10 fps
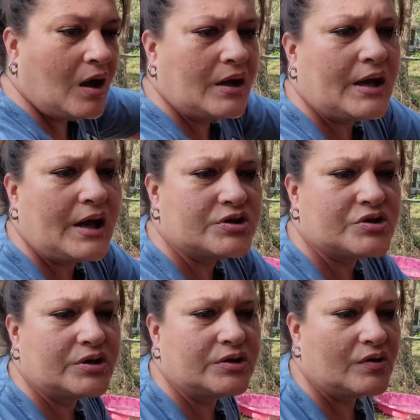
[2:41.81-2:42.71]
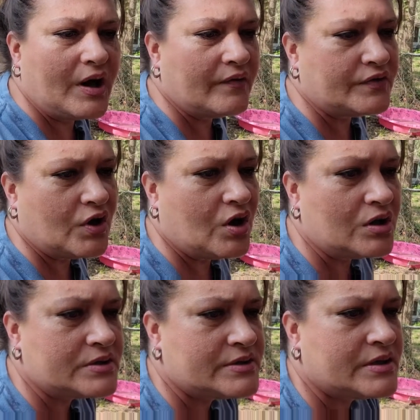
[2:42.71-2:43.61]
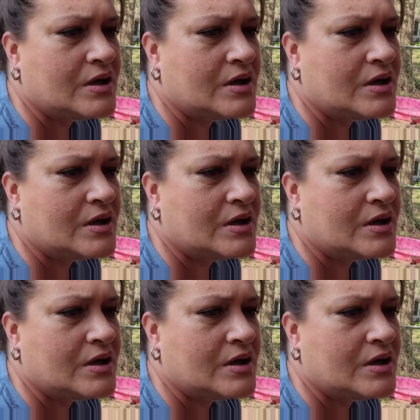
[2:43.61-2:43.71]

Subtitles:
Occasionally you'll have dogs